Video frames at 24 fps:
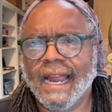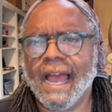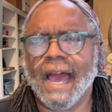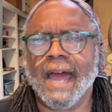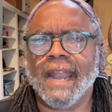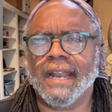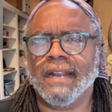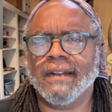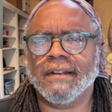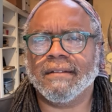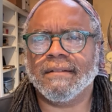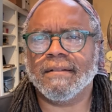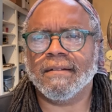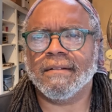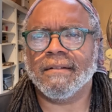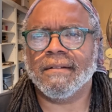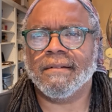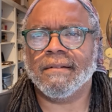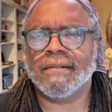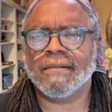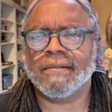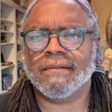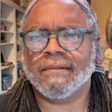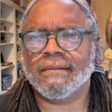I got it.
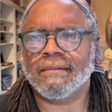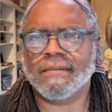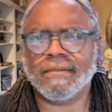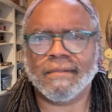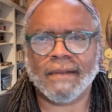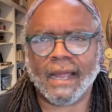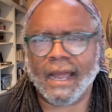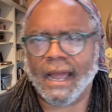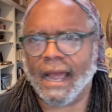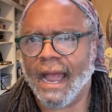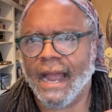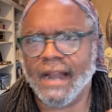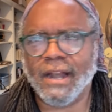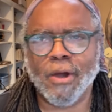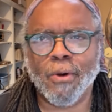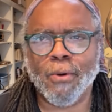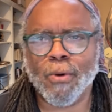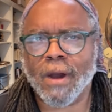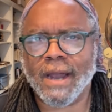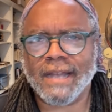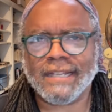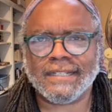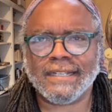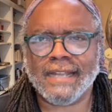I
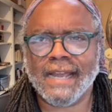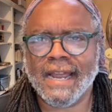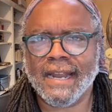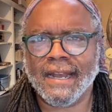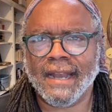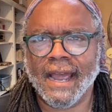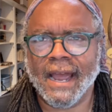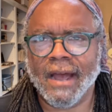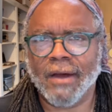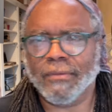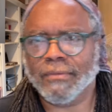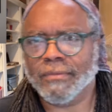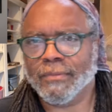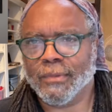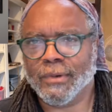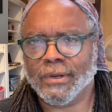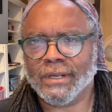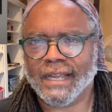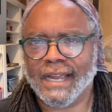know where I stand now.